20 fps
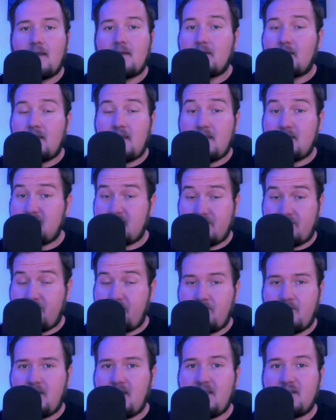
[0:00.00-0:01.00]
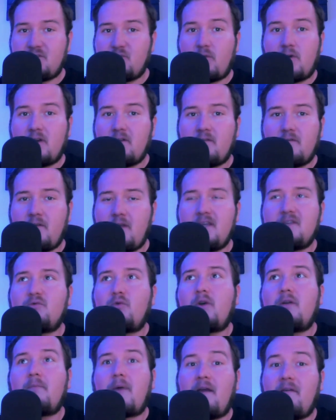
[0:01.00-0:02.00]
He's one
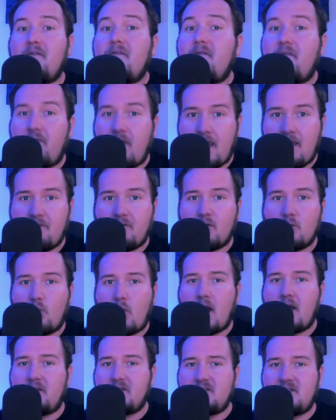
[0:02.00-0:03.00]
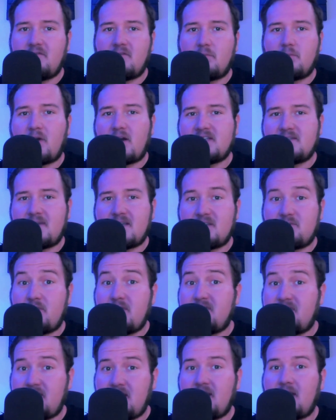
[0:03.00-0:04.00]
of my favorite wide receiver prospects we've
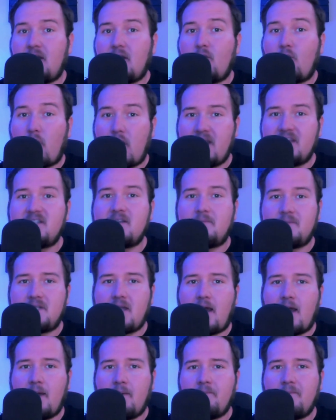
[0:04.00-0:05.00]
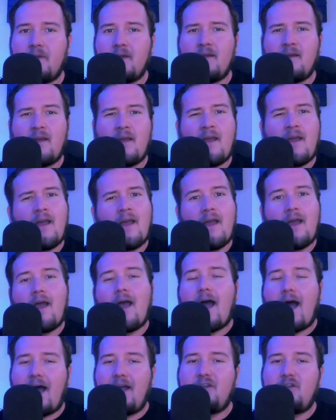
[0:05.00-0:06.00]
seen in quite some time.
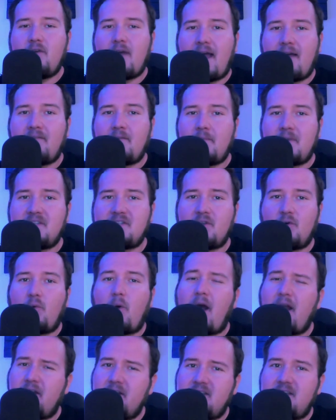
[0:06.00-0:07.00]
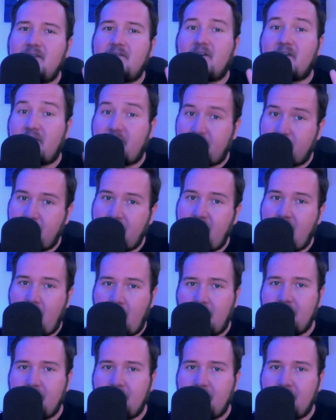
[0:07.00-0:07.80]
I do have him as the wide receiver 3 of